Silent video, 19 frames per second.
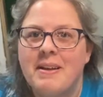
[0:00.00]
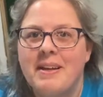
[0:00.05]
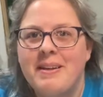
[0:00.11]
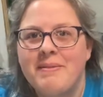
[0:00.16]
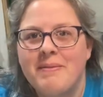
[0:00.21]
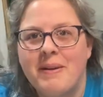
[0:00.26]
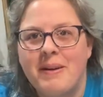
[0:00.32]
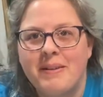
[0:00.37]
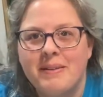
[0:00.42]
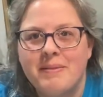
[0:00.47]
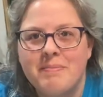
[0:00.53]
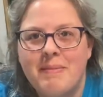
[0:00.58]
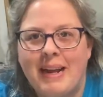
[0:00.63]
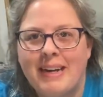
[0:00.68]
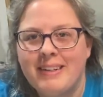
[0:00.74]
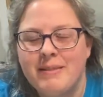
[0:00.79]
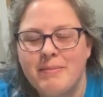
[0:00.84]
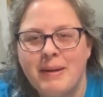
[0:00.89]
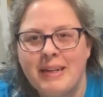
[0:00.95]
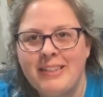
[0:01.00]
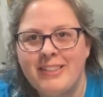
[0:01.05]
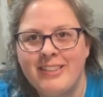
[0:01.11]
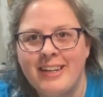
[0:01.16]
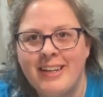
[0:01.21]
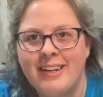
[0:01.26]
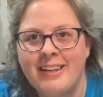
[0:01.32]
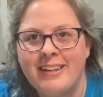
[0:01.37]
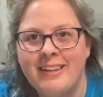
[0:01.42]
everyone, welcome back to my
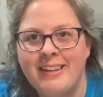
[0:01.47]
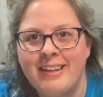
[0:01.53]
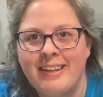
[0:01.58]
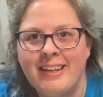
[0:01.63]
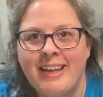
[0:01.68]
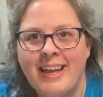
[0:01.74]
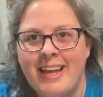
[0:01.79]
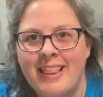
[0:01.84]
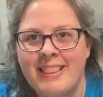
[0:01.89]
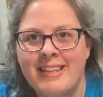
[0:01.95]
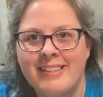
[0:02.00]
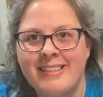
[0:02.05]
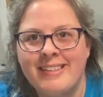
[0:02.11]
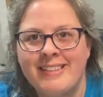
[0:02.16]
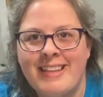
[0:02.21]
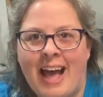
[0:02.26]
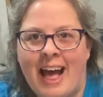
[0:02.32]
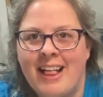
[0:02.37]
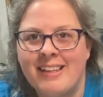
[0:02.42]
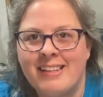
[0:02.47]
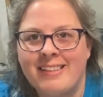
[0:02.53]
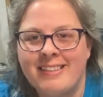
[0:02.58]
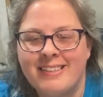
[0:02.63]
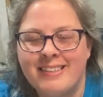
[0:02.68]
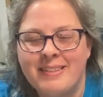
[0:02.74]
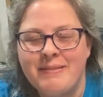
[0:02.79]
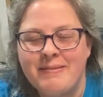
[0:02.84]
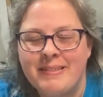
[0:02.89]
channel. Again, this is
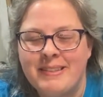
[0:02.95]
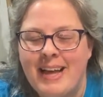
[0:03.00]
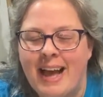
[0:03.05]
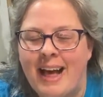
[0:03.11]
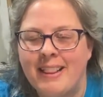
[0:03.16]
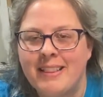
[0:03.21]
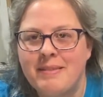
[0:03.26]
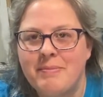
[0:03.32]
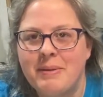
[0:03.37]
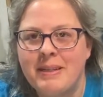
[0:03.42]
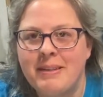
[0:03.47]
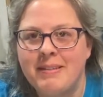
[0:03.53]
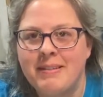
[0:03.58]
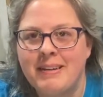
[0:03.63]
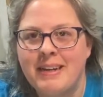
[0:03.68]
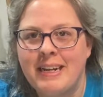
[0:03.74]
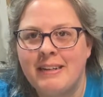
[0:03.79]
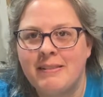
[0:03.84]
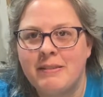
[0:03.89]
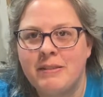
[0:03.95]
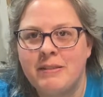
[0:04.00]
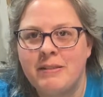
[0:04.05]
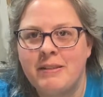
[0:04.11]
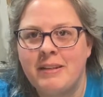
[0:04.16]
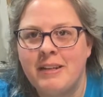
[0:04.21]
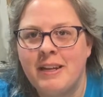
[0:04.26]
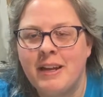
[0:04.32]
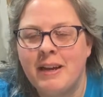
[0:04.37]
Allison with Allie B Creative
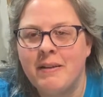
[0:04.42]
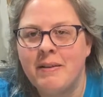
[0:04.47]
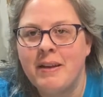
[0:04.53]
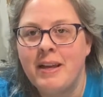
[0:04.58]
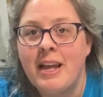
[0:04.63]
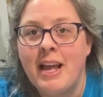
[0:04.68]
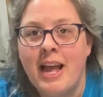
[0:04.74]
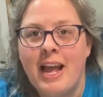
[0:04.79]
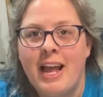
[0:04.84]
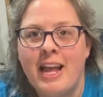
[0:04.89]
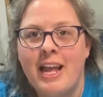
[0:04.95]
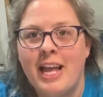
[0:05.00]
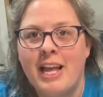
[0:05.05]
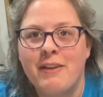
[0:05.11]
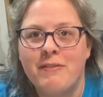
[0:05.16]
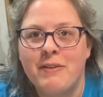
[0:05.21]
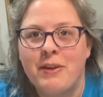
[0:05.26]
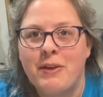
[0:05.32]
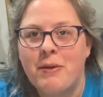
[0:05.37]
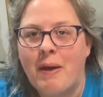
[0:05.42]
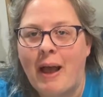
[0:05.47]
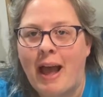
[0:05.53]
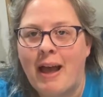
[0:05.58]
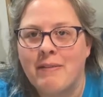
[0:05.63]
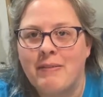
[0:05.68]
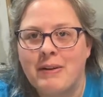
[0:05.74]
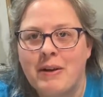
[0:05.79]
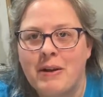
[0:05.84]
Studio. If you
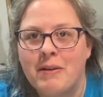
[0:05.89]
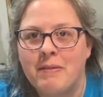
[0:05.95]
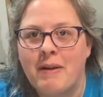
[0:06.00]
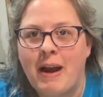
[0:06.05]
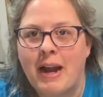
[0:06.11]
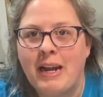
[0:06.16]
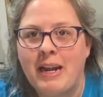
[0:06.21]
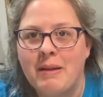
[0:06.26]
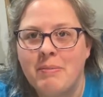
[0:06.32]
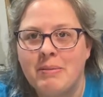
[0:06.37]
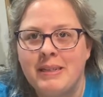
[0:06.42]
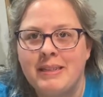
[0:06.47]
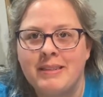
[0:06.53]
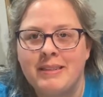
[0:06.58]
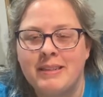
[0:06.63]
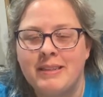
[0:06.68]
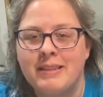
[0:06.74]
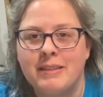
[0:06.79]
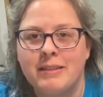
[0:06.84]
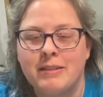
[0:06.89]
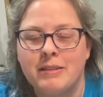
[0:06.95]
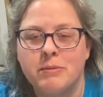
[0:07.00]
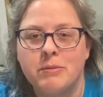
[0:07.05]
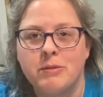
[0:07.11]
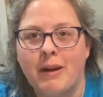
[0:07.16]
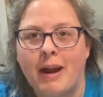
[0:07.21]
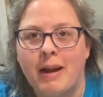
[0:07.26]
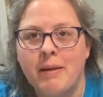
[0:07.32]
haven't already, please hit the
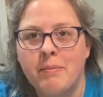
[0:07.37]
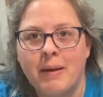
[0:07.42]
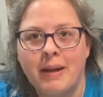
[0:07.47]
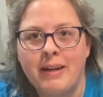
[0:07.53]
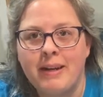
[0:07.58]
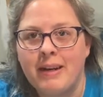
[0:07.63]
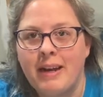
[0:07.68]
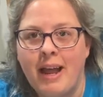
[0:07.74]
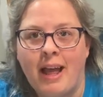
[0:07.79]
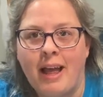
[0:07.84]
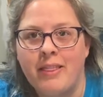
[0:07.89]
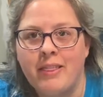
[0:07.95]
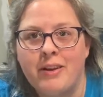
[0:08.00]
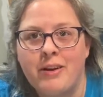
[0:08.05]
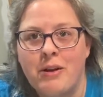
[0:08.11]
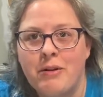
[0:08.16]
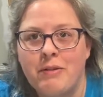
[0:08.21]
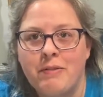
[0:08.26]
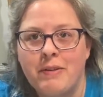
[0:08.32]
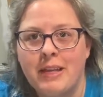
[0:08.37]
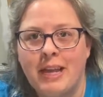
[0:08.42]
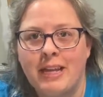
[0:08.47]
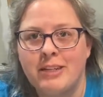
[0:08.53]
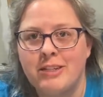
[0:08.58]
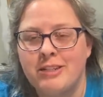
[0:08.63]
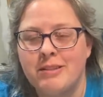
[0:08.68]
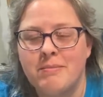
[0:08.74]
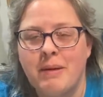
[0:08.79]
subscribe button and the
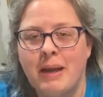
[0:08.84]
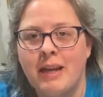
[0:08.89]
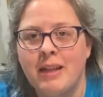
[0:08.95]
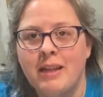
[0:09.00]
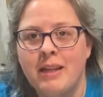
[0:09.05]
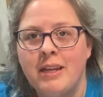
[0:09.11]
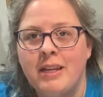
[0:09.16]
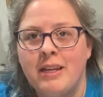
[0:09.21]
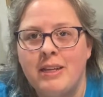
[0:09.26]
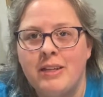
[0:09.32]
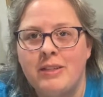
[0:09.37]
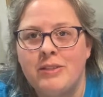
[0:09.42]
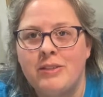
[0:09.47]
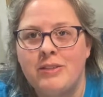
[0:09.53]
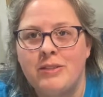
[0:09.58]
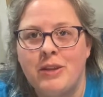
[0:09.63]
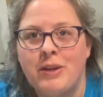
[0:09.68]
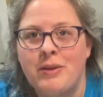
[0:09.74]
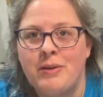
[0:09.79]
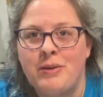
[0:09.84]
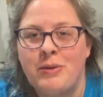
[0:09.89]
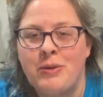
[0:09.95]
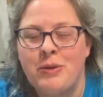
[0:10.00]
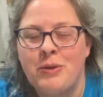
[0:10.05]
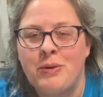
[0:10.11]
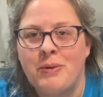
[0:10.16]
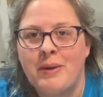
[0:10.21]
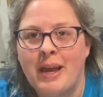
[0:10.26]
notification bell so
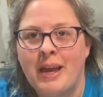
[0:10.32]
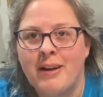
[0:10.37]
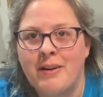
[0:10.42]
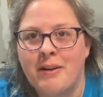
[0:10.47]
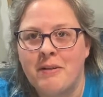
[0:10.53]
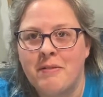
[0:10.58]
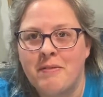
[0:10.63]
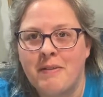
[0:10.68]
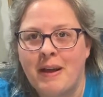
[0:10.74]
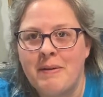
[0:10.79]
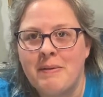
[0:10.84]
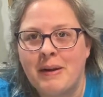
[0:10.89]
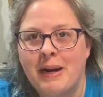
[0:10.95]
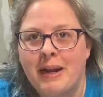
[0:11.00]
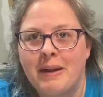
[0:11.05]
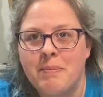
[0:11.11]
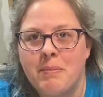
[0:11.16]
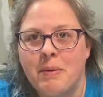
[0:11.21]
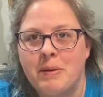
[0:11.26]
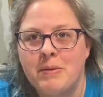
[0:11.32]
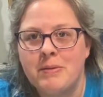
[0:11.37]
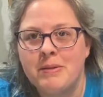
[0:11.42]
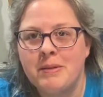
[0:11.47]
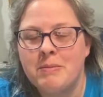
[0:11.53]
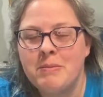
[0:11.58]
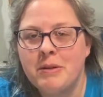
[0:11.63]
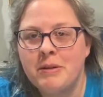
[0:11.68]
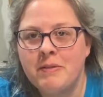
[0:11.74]
you get notified when I post
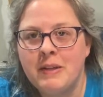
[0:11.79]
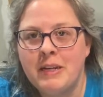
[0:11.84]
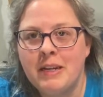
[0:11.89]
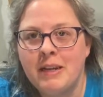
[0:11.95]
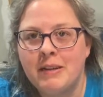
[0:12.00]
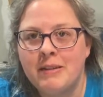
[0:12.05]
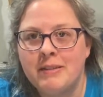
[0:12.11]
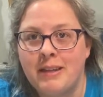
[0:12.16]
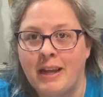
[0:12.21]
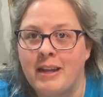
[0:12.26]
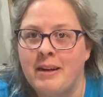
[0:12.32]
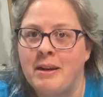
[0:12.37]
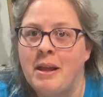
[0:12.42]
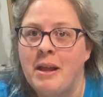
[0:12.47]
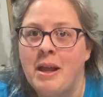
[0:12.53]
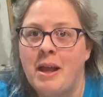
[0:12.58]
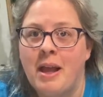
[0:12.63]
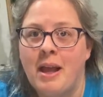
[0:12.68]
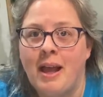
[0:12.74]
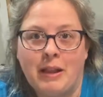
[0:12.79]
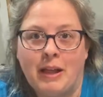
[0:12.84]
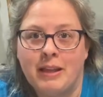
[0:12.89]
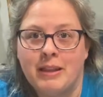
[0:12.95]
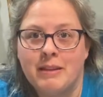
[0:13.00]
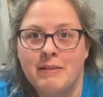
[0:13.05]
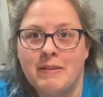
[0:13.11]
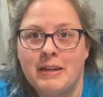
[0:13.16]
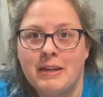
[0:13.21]
some new videos. And if you
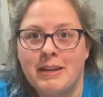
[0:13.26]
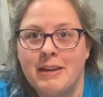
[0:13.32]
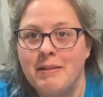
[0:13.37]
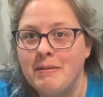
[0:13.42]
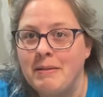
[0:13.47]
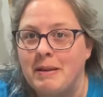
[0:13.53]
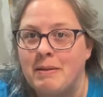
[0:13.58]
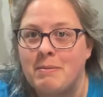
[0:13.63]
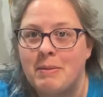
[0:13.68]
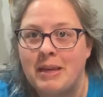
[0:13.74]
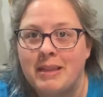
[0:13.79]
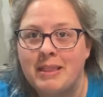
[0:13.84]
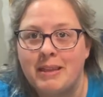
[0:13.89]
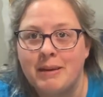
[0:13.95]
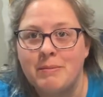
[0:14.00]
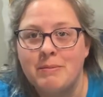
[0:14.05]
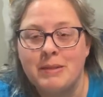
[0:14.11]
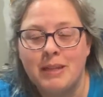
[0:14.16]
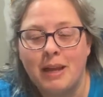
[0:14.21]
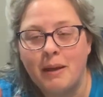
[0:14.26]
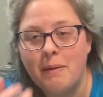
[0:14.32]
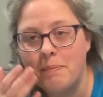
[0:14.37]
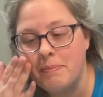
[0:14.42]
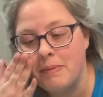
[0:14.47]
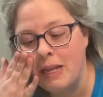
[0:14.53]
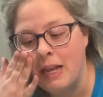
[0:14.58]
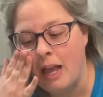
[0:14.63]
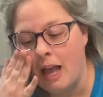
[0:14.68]
like the video, give me a thumbs up.